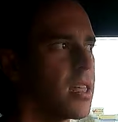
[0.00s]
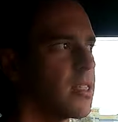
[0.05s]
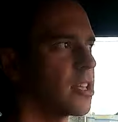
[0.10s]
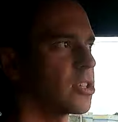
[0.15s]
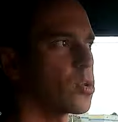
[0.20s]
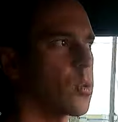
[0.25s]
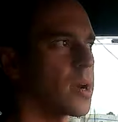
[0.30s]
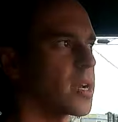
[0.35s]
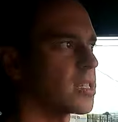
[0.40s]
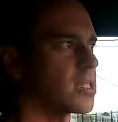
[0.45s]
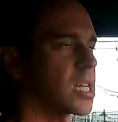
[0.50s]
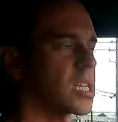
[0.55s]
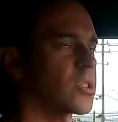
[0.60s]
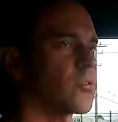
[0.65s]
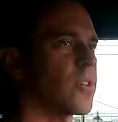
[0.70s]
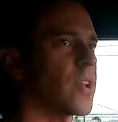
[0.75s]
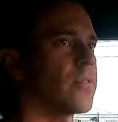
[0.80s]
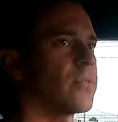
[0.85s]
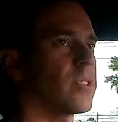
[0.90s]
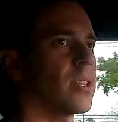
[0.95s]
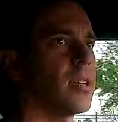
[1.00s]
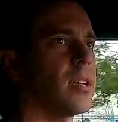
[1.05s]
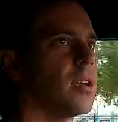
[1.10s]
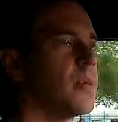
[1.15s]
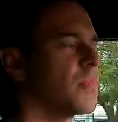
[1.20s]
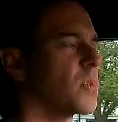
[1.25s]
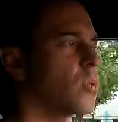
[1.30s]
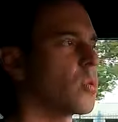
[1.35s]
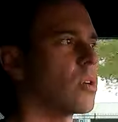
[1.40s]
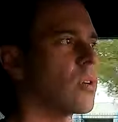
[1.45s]
The 2650,
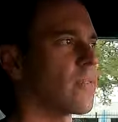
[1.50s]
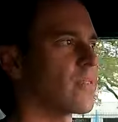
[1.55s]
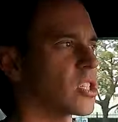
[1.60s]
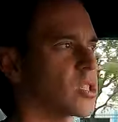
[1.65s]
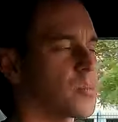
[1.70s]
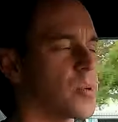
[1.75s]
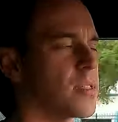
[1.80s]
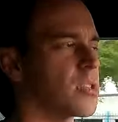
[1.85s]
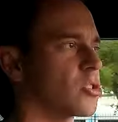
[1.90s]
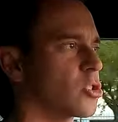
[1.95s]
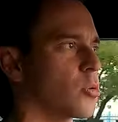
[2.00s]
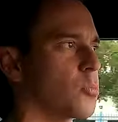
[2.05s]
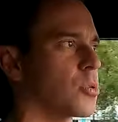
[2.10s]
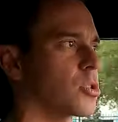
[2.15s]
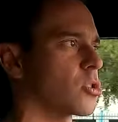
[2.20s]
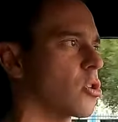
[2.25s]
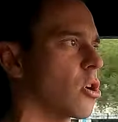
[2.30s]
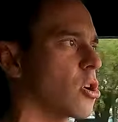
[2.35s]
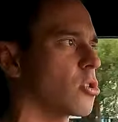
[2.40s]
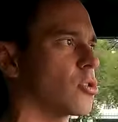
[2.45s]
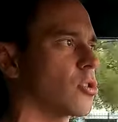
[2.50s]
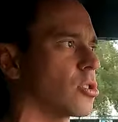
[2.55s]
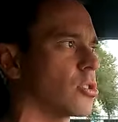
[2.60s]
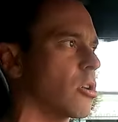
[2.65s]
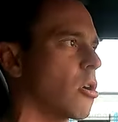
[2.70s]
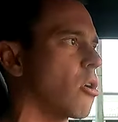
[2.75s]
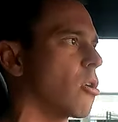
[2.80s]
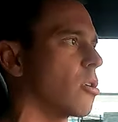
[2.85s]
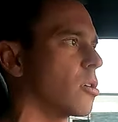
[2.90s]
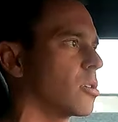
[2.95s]
we don't have to spin the supercharger
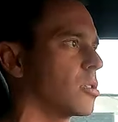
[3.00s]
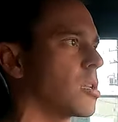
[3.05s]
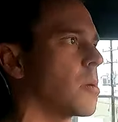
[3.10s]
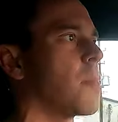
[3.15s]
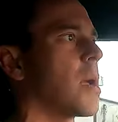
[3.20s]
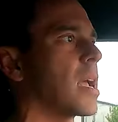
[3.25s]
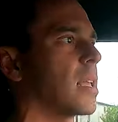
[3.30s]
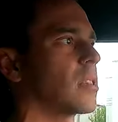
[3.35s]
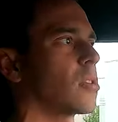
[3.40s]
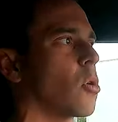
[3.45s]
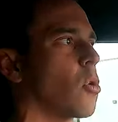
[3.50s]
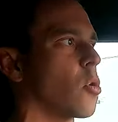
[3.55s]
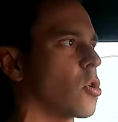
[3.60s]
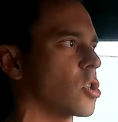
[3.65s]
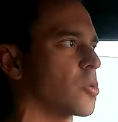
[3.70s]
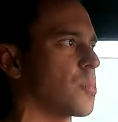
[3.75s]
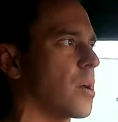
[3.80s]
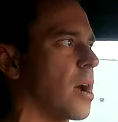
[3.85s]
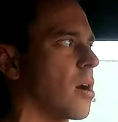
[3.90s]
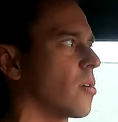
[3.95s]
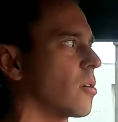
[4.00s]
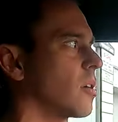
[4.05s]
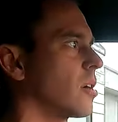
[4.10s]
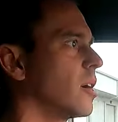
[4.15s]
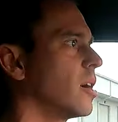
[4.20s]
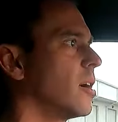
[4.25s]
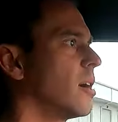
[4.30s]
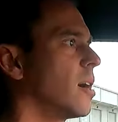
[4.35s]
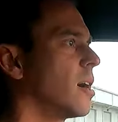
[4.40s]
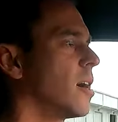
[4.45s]
as hard to make the horsepower,
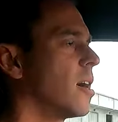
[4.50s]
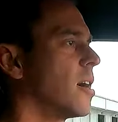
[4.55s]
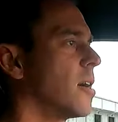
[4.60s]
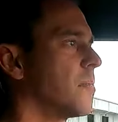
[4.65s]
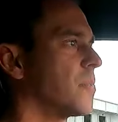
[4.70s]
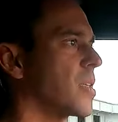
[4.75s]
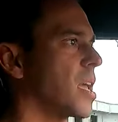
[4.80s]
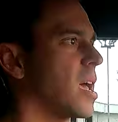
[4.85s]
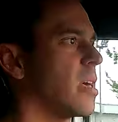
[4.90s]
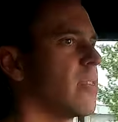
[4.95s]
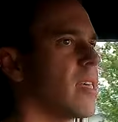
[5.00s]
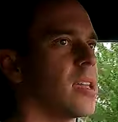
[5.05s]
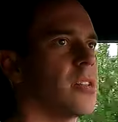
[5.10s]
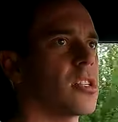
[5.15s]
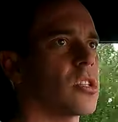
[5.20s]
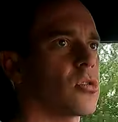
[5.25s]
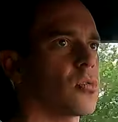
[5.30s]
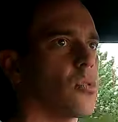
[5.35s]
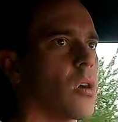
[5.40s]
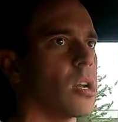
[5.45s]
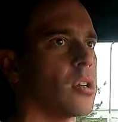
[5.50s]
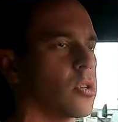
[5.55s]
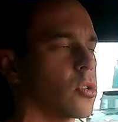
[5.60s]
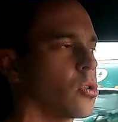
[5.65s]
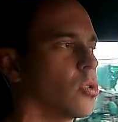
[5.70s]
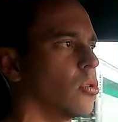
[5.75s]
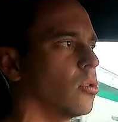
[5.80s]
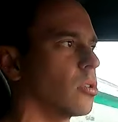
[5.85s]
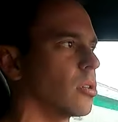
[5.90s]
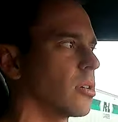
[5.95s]
and they just
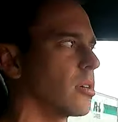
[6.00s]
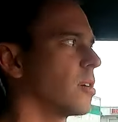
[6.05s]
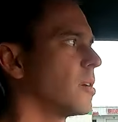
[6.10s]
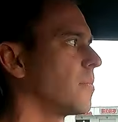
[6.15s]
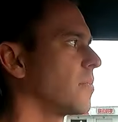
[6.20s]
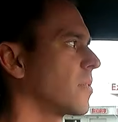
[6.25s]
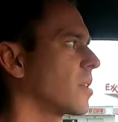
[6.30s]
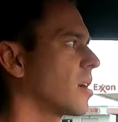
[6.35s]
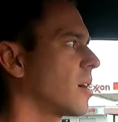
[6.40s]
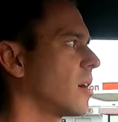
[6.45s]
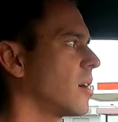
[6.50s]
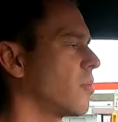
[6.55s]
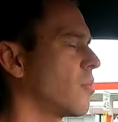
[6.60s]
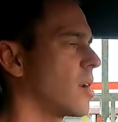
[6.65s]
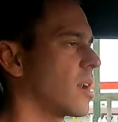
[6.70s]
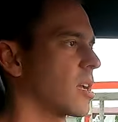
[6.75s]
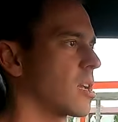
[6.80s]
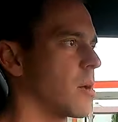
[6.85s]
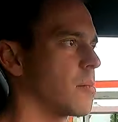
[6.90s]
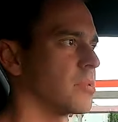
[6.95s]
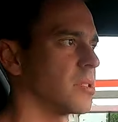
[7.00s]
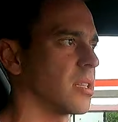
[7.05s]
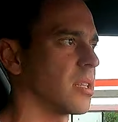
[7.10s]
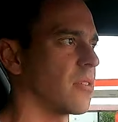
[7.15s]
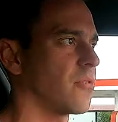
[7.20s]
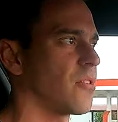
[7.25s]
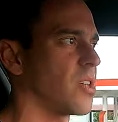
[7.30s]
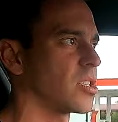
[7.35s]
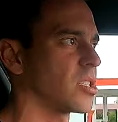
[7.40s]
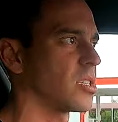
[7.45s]
run cooler when it comes to
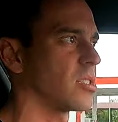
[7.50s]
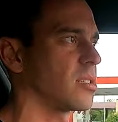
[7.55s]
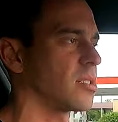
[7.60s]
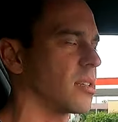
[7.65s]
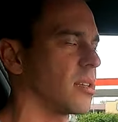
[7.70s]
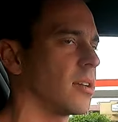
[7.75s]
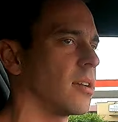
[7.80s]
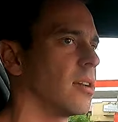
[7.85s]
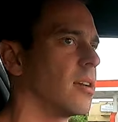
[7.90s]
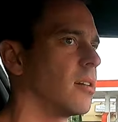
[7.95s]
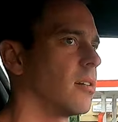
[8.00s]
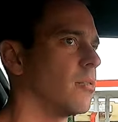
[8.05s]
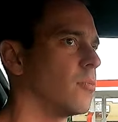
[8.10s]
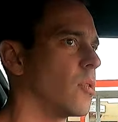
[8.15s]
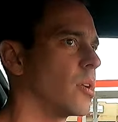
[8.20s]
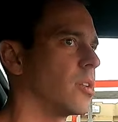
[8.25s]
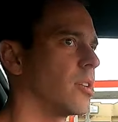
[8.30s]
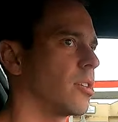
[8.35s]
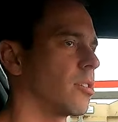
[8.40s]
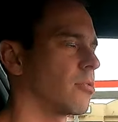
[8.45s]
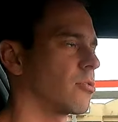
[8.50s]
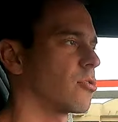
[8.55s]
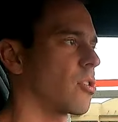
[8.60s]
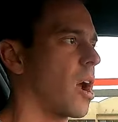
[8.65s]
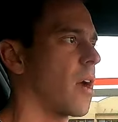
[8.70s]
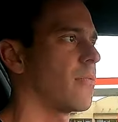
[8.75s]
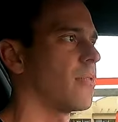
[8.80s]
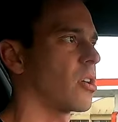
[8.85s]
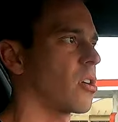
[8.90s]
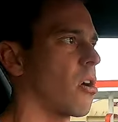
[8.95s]
the efficiency when you're
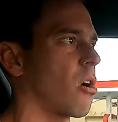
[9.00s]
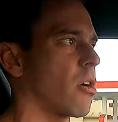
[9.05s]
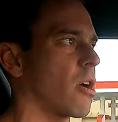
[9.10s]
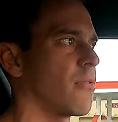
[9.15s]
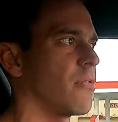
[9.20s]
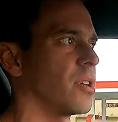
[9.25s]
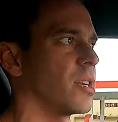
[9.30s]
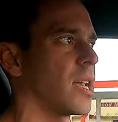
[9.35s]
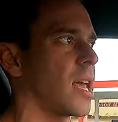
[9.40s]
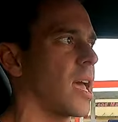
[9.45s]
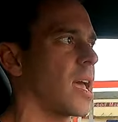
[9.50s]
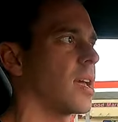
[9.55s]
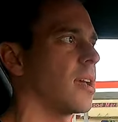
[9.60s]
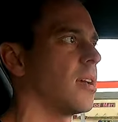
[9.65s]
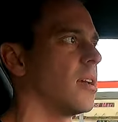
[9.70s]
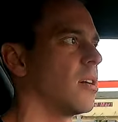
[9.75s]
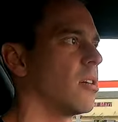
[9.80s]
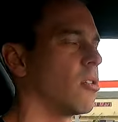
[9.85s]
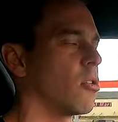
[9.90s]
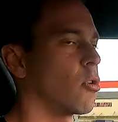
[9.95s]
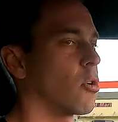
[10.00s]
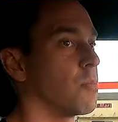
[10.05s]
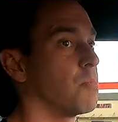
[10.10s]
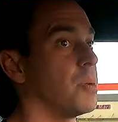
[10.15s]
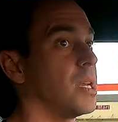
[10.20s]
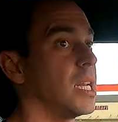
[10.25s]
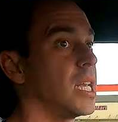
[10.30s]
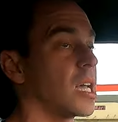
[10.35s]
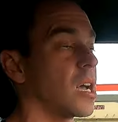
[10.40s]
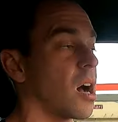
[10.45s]
driving the car every day or
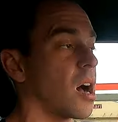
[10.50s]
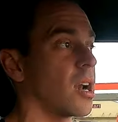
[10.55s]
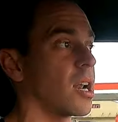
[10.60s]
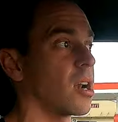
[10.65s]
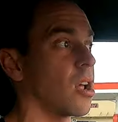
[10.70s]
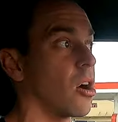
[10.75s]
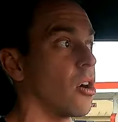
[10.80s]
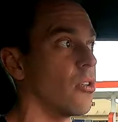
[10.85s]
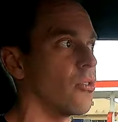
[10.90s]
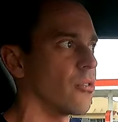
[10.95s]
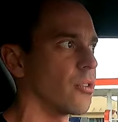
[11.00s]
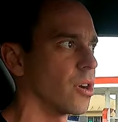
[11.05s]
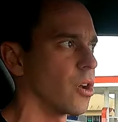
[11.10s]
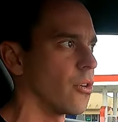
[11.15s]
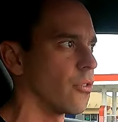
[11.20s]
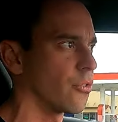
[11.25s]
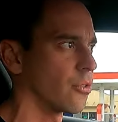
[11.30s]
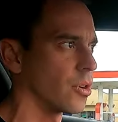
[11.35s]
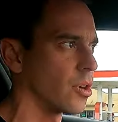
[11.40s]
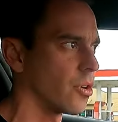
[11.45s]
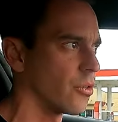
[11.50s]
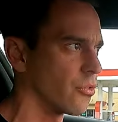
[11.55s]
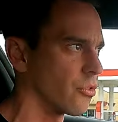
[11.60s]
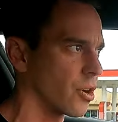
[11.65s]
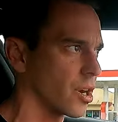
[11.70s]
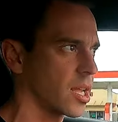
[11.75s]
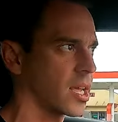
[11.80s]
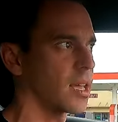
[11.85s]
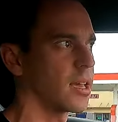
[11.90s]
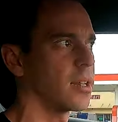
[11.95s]
beating on it over and over and
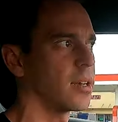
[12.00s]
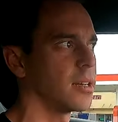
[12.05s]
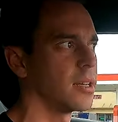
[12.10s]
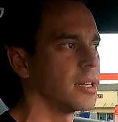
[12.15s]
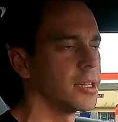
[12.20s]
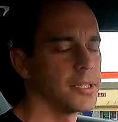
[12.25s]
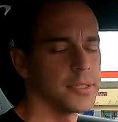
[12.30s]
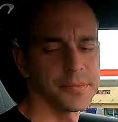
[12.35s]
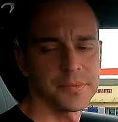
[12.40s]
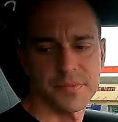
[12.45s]
over again.